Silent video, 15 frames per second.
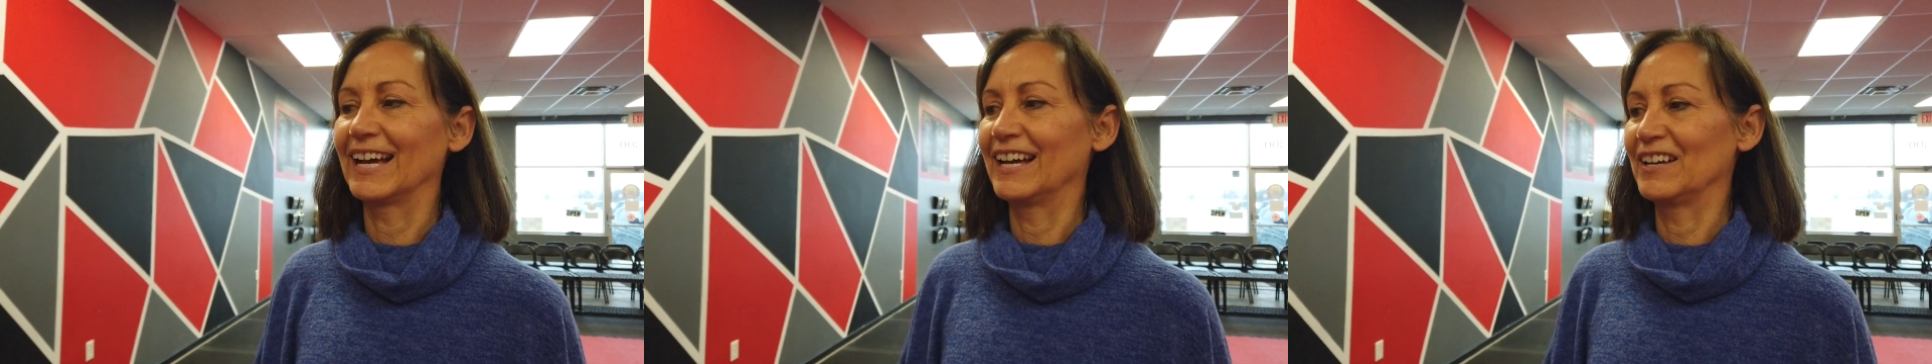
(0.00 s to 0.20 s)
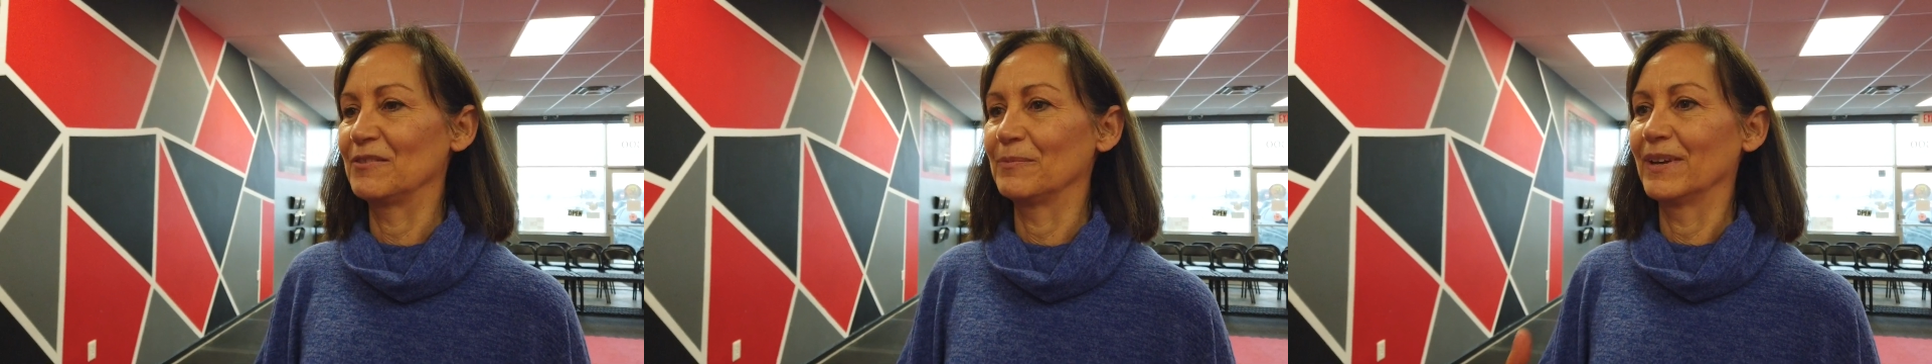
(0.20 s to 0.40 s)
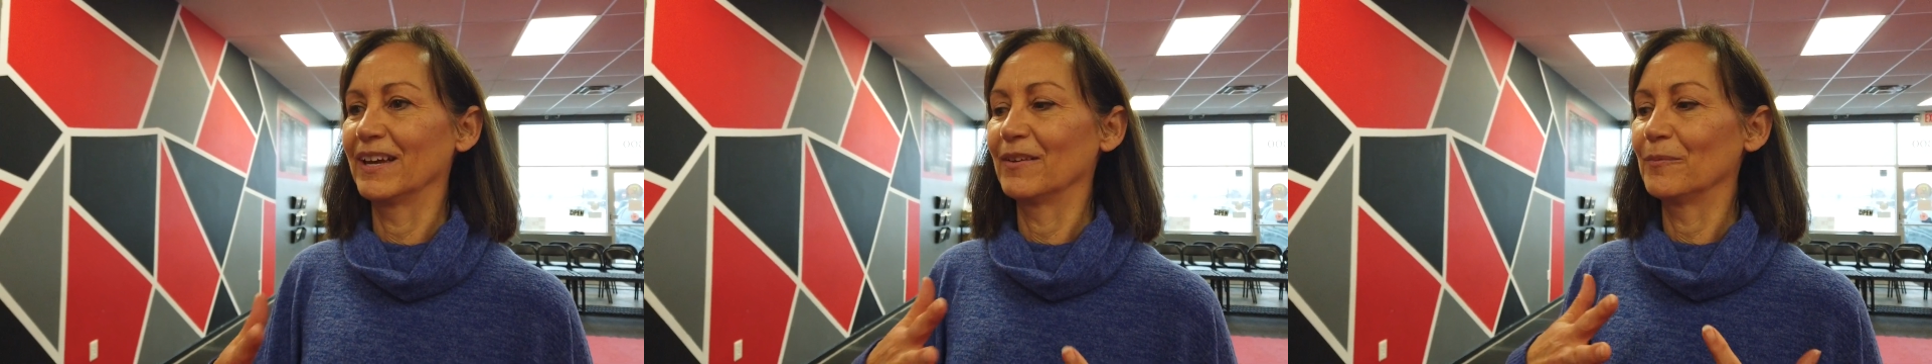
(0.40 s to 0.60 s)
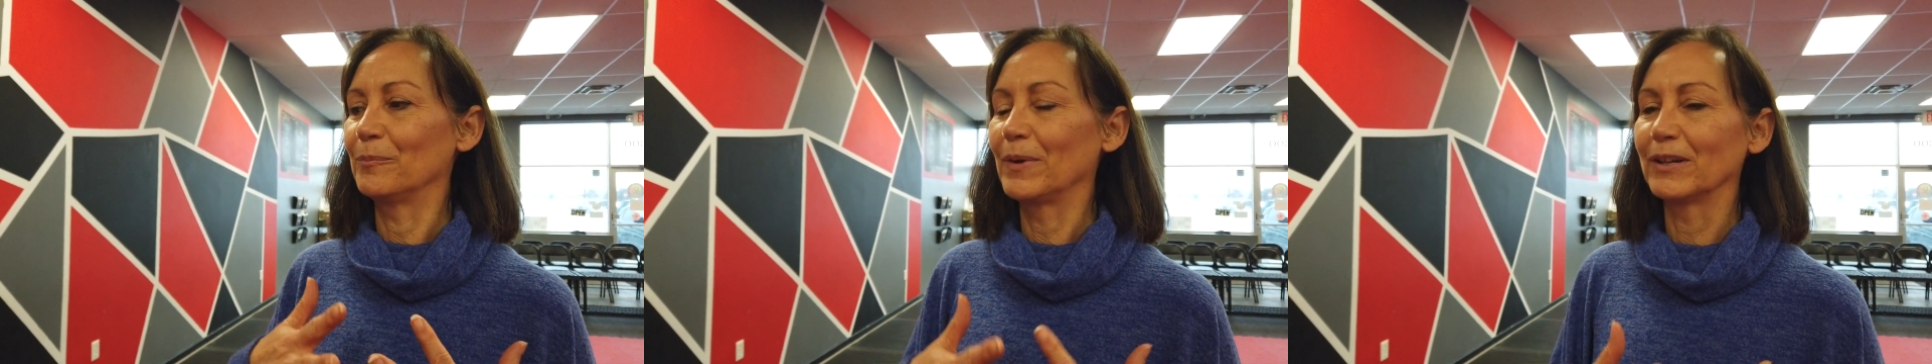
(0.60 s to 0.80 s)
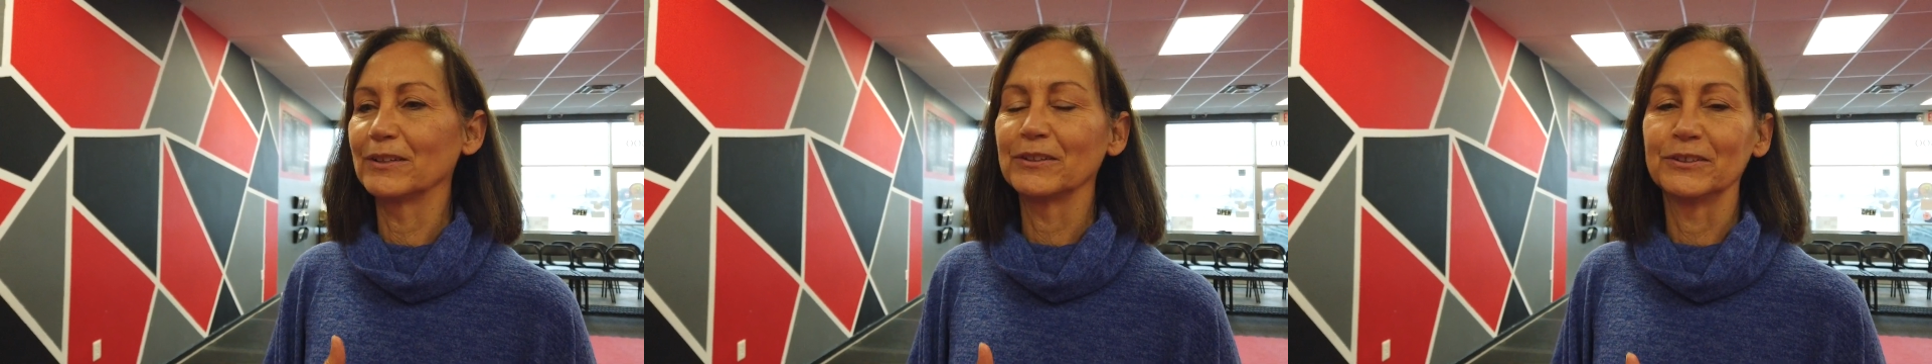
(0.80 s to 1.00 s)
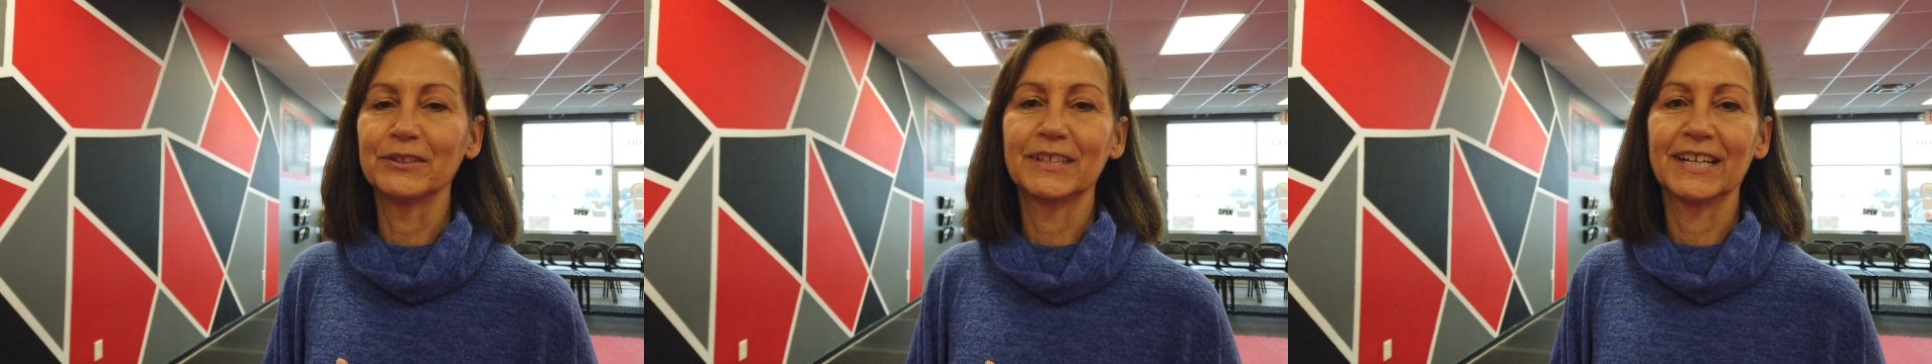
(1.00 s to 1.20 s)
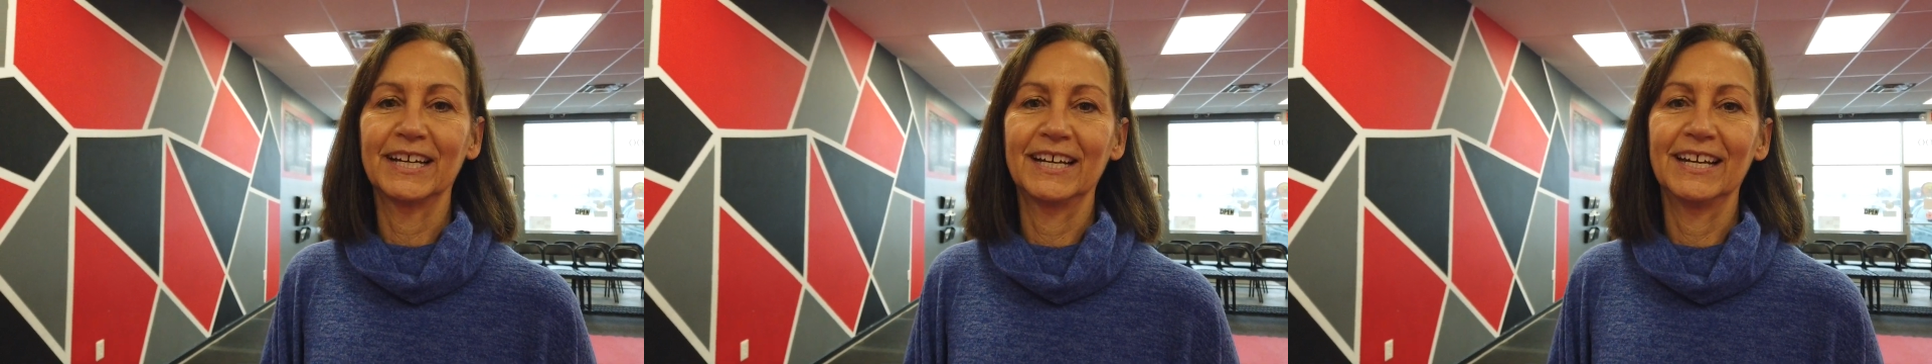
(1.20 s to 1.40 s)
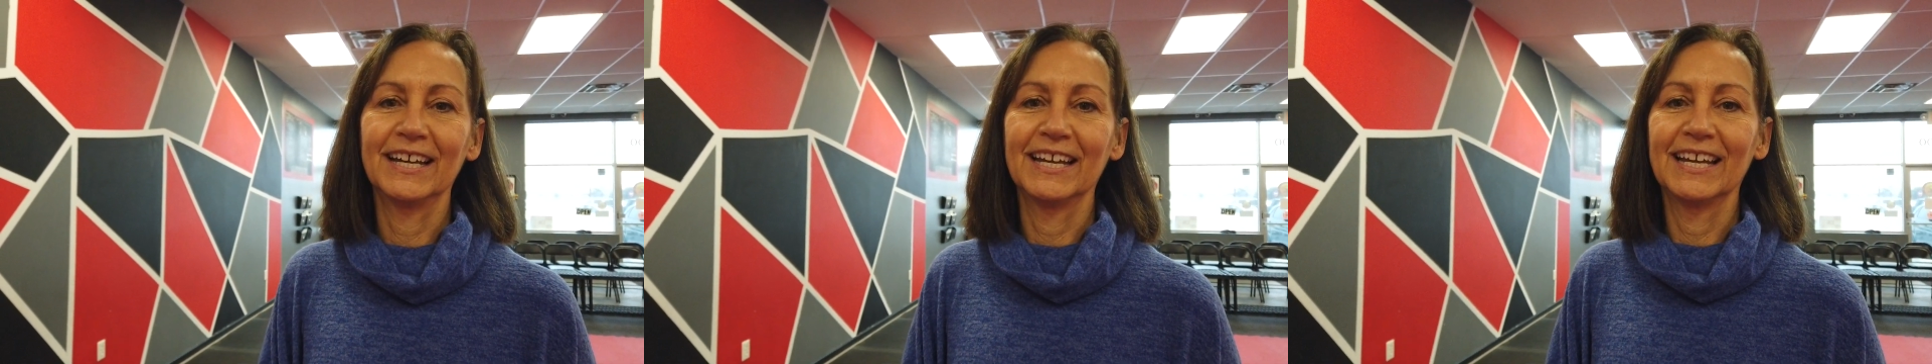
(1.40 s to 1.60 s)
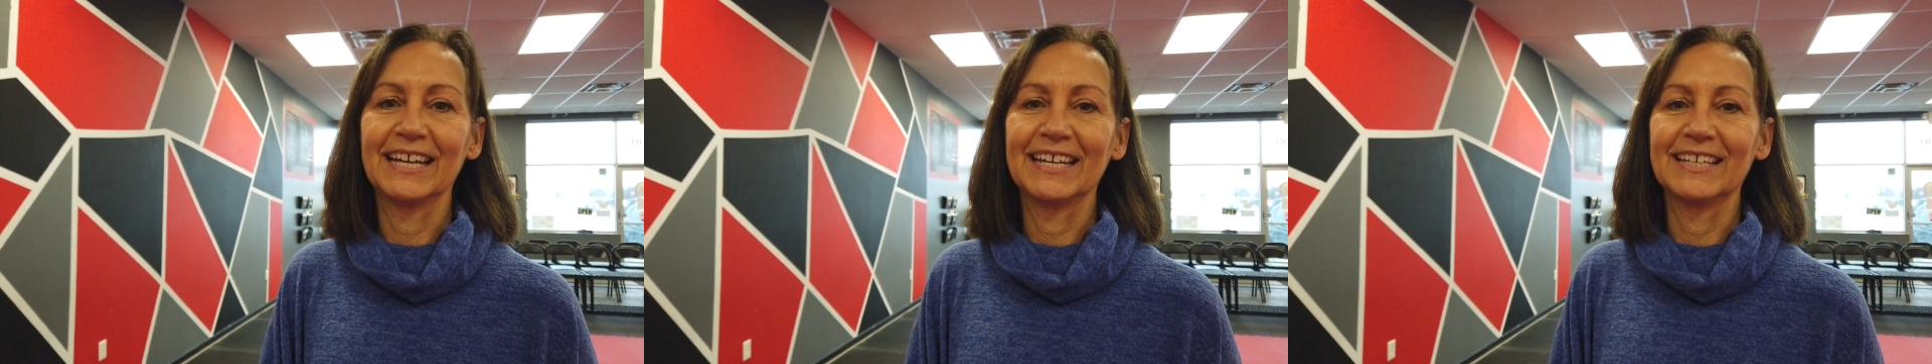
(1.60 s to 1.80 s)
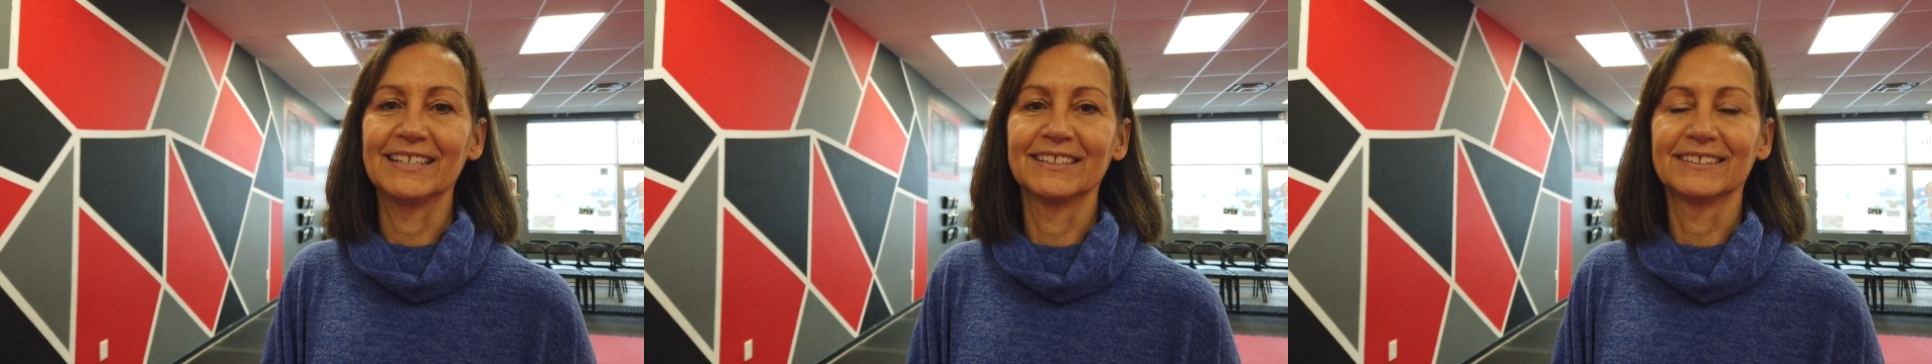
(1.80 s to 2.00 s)
Um,
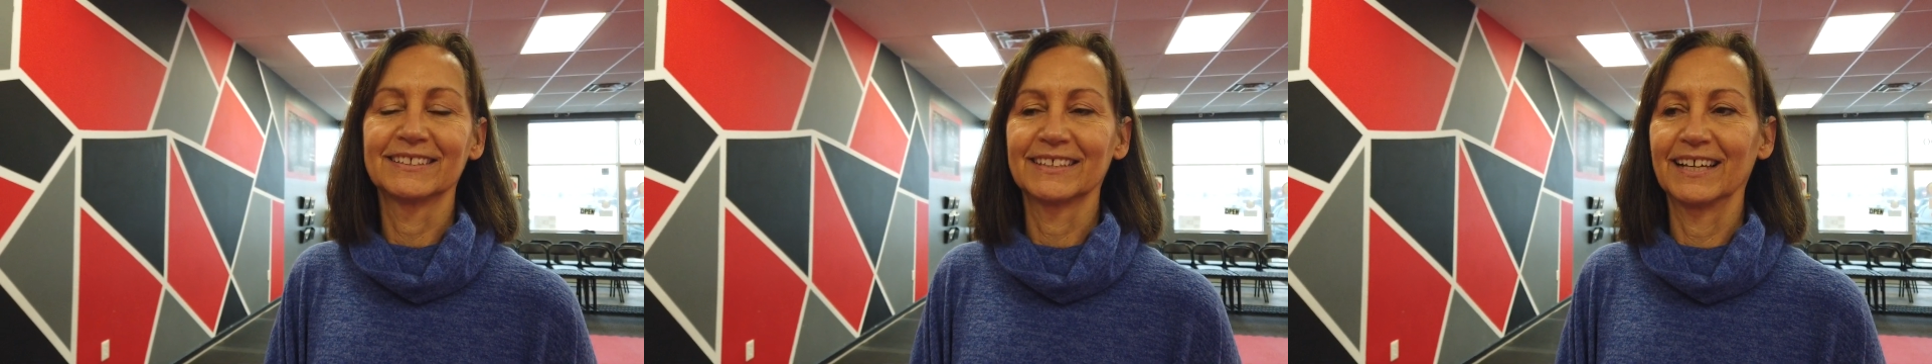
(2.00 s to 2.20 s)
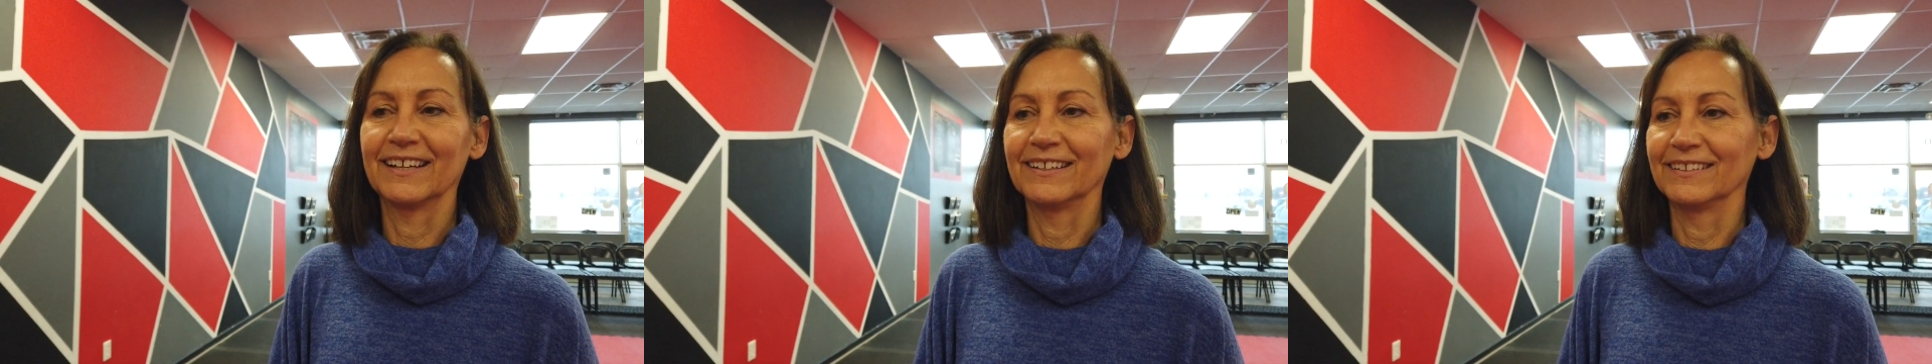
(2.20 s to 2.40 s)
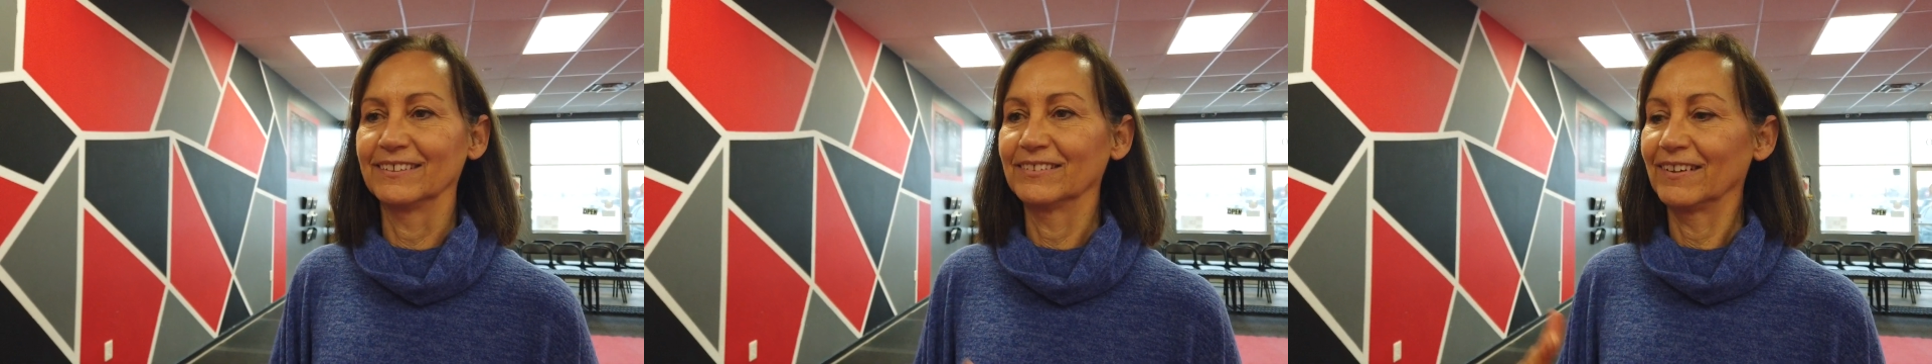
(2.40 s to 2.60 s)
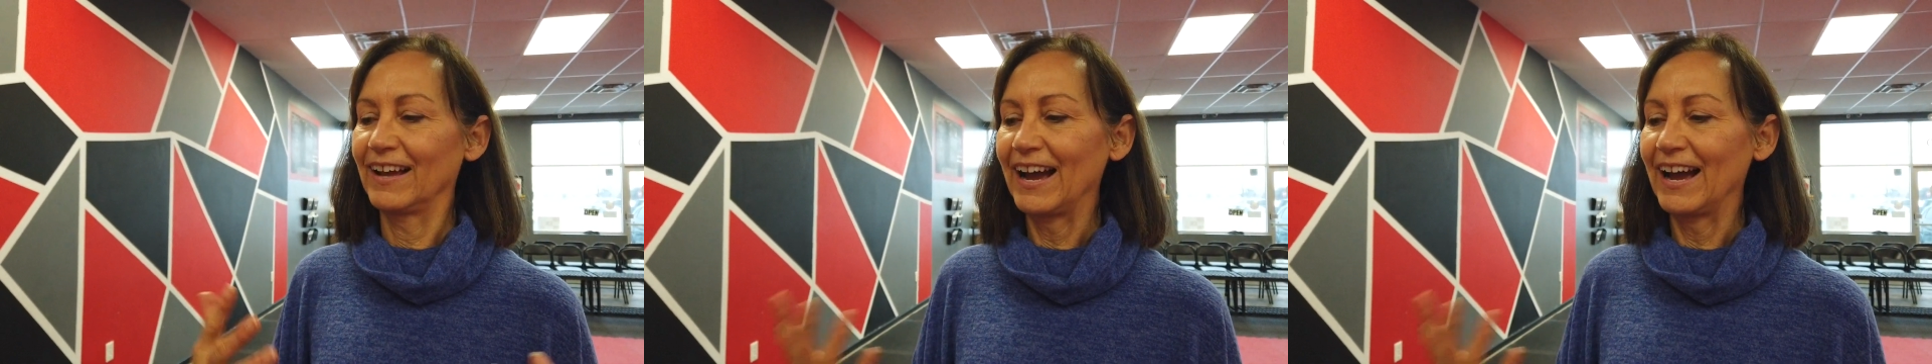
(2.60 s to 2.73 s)
is an